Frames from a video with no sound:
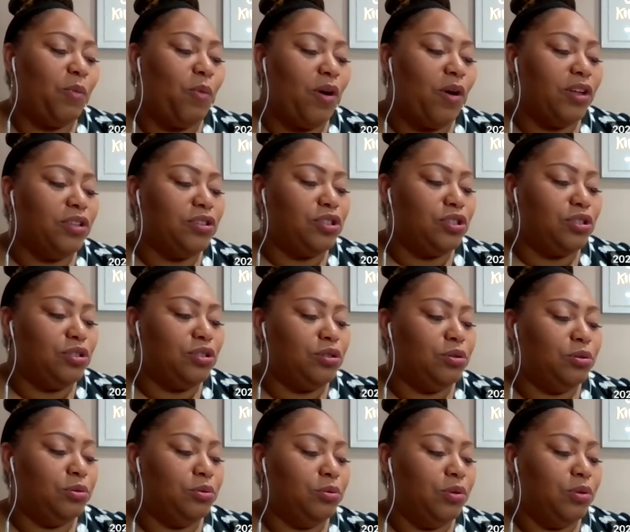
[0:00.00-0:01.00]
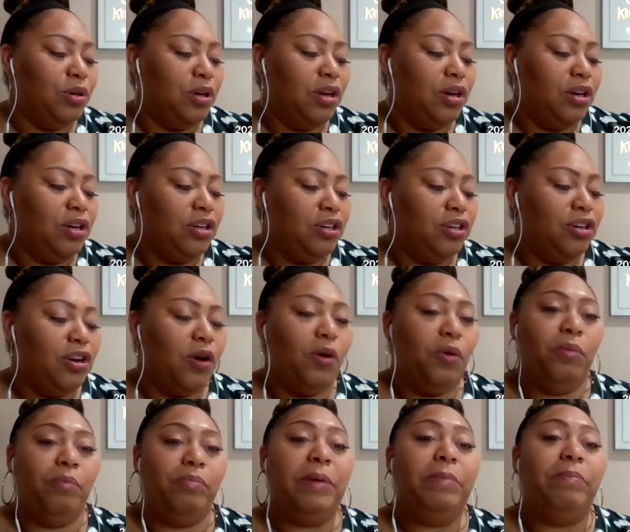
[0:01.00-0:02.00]
they want to you
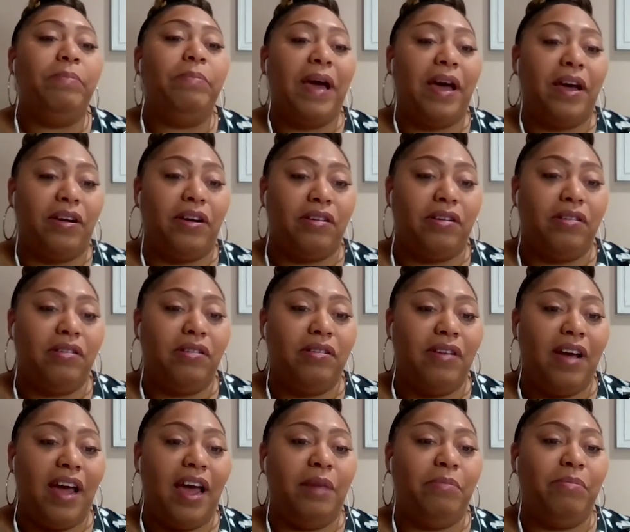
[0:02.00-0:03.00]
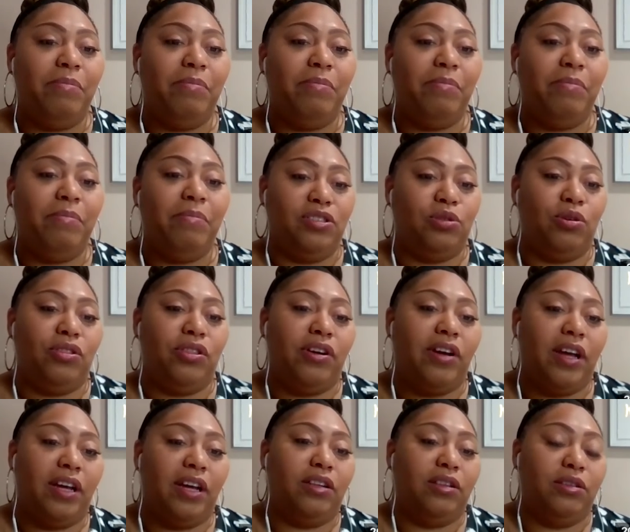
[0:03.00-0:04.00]
know be better at making sure
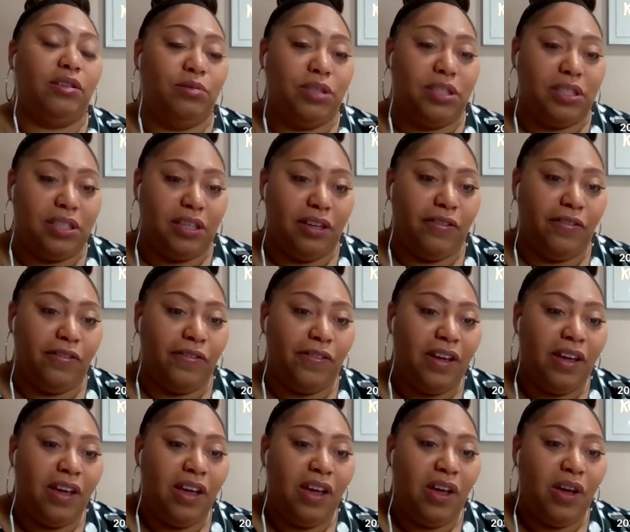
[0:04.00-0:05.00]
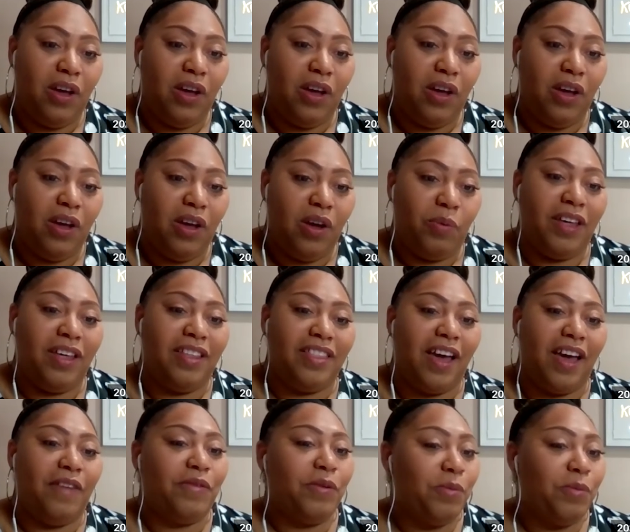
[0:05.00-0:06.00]
they're inclusive
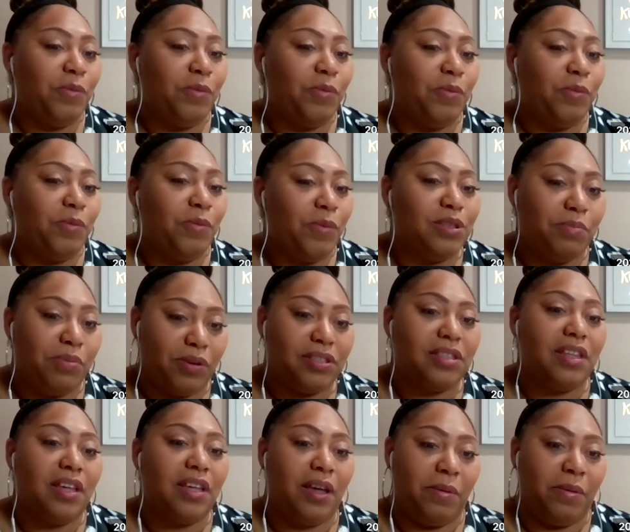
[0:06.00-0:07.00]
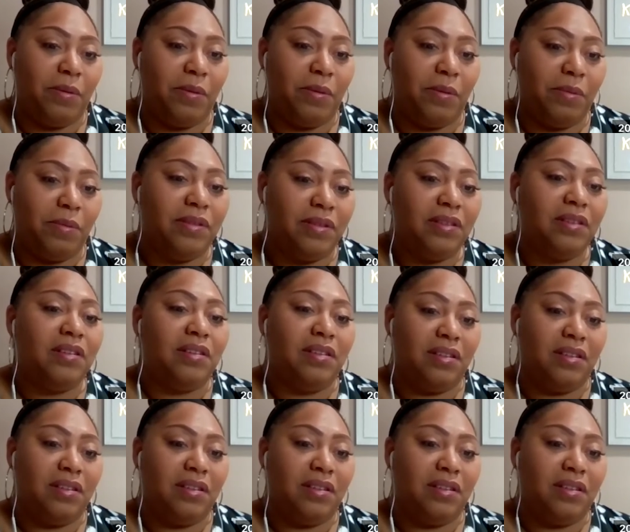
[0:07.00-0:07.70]
with everyone right. who supports them